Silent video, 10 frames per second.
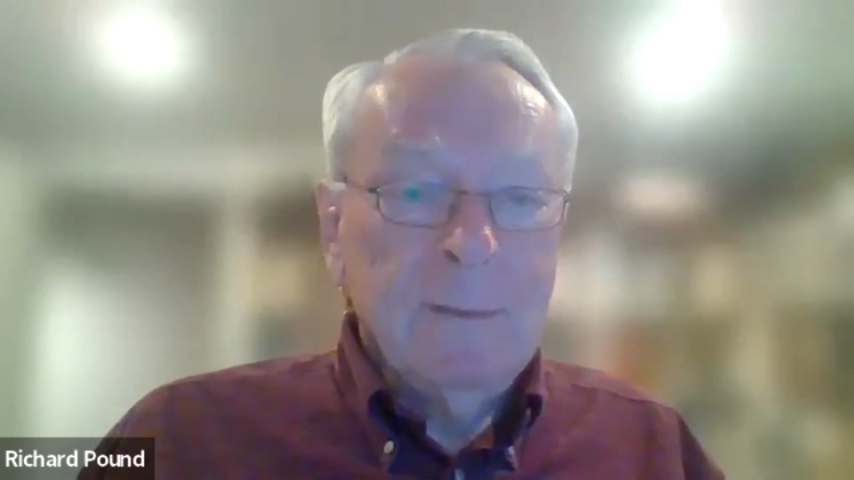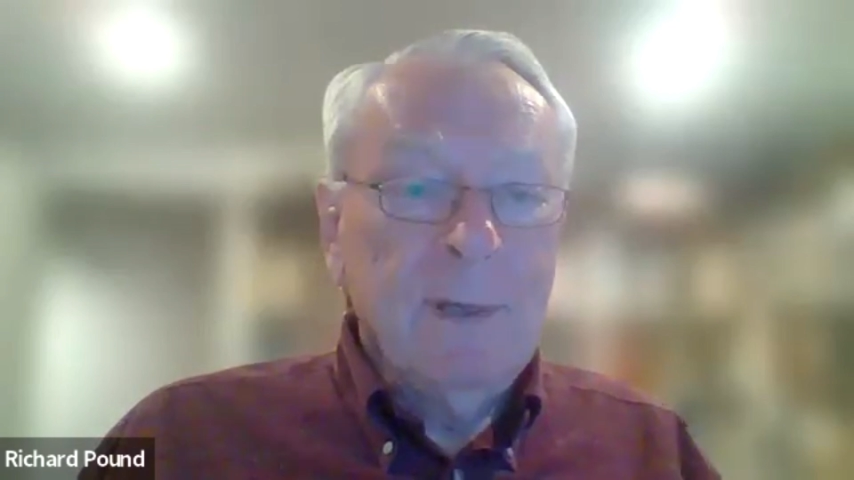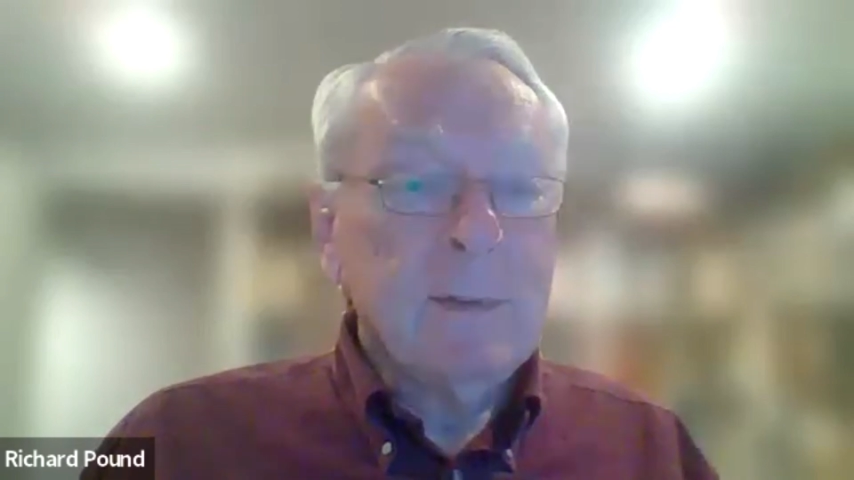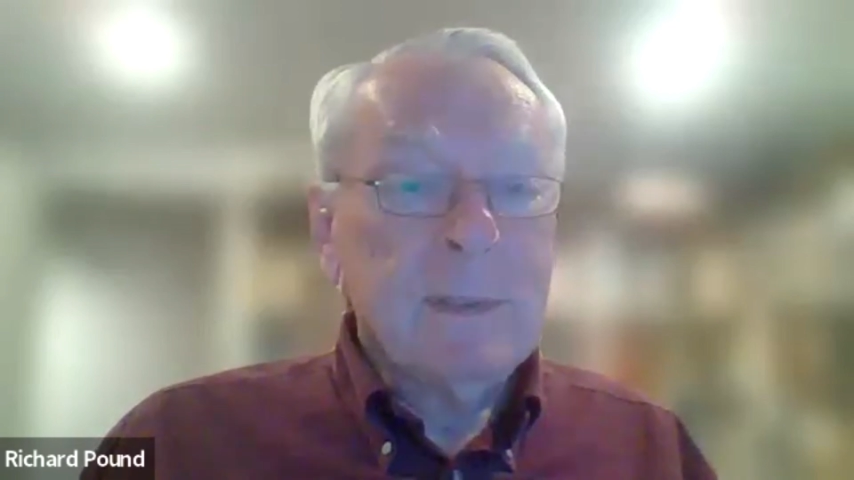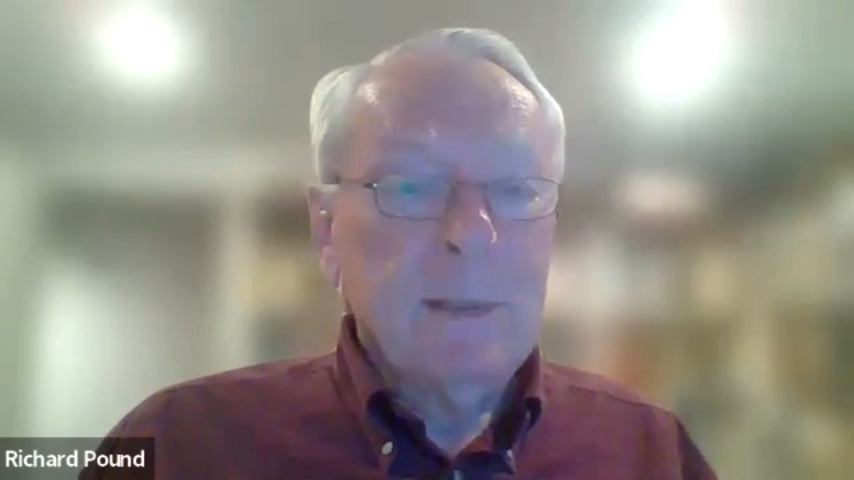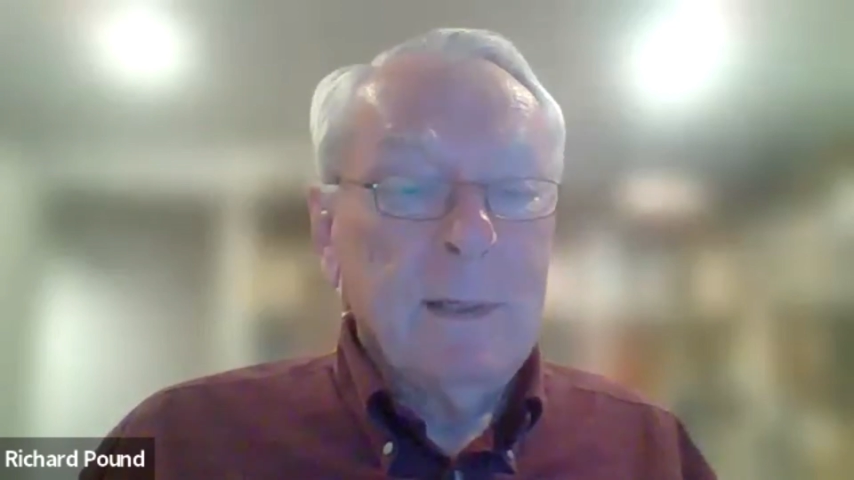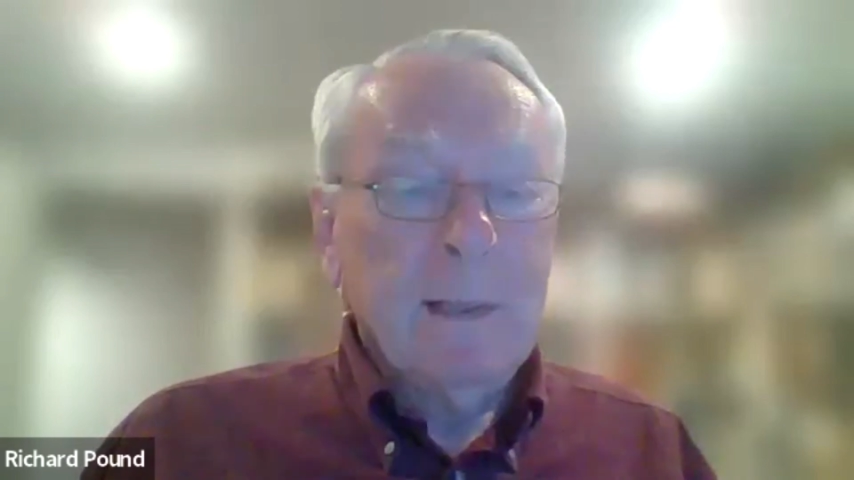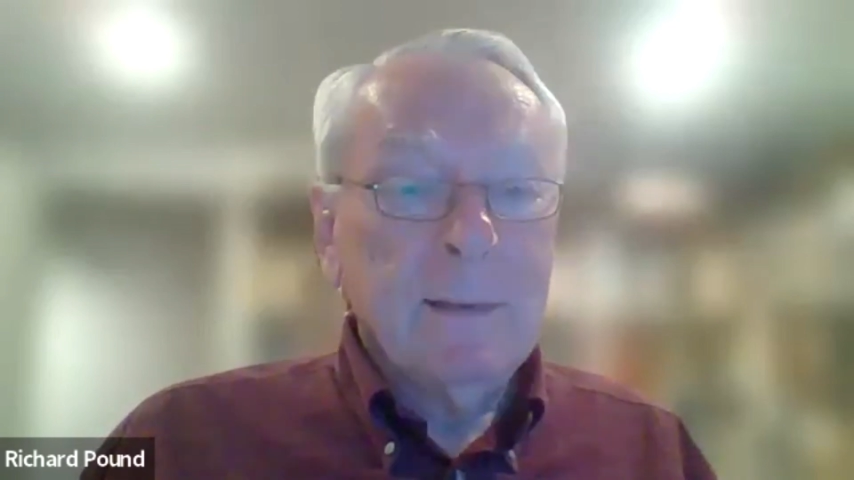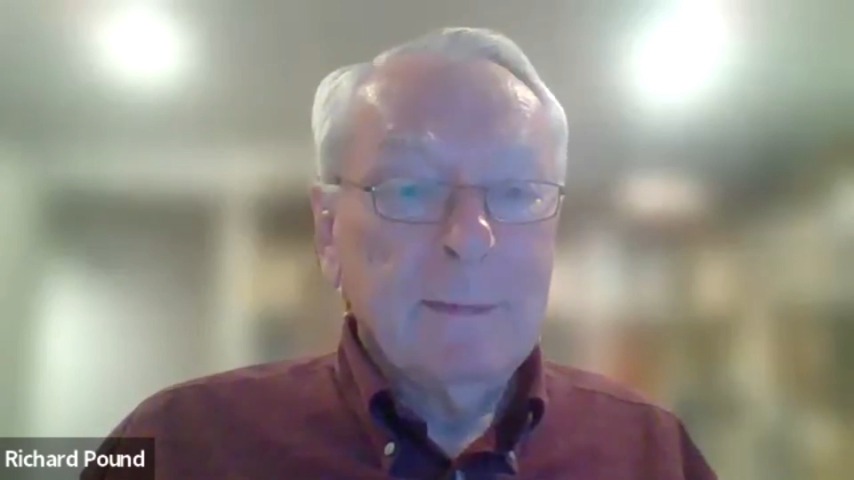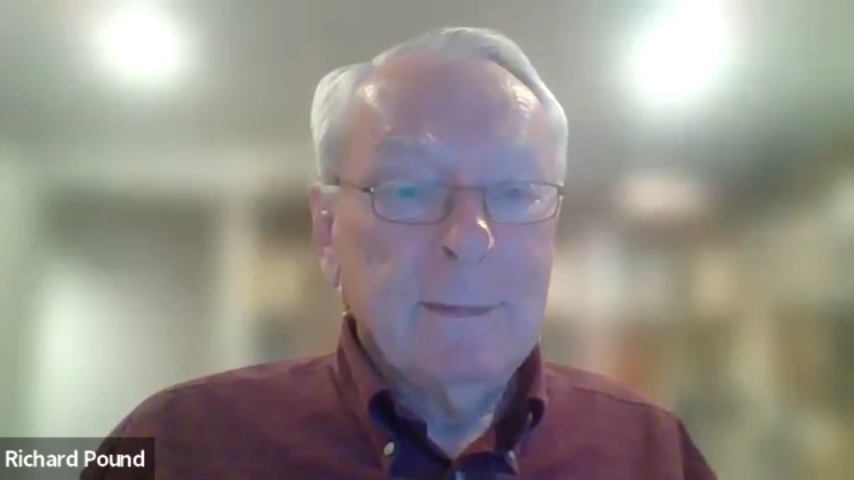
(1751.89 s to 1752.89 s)
And finally, we said,
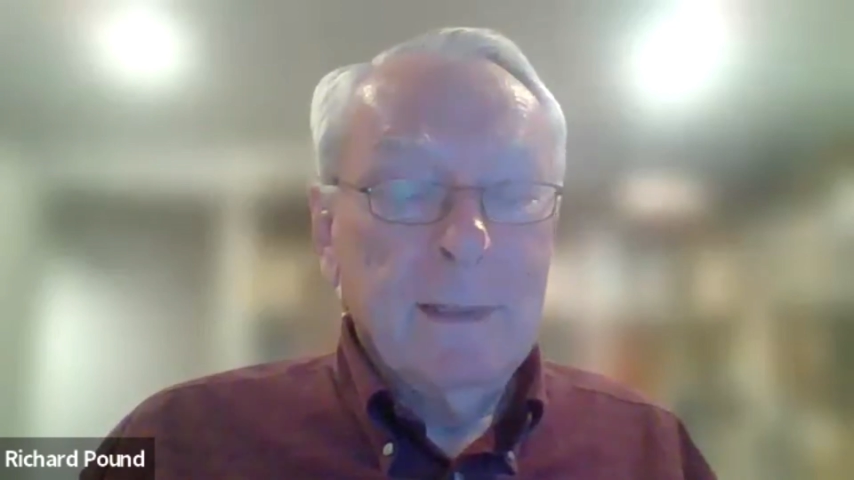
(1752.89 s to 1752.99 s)
all right,